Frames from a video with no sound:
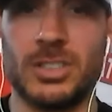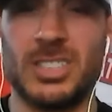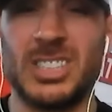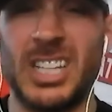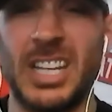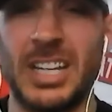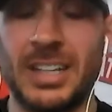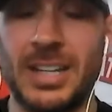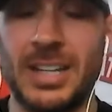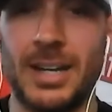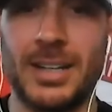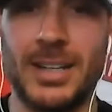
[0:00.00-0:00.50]

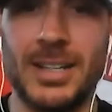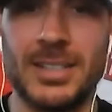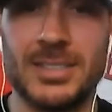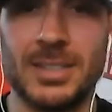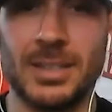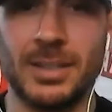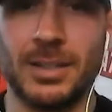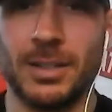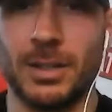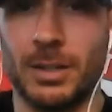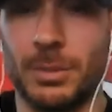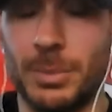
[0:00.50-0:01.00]
skin kind of gets
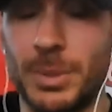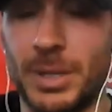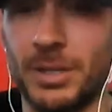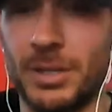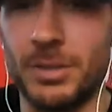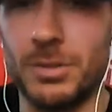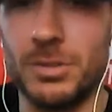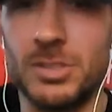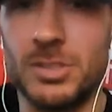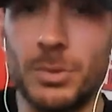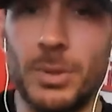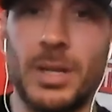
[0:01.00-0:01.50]
a little bit
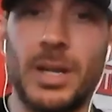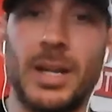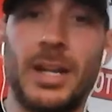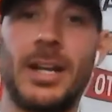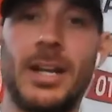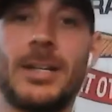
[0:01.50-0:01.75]
used to it,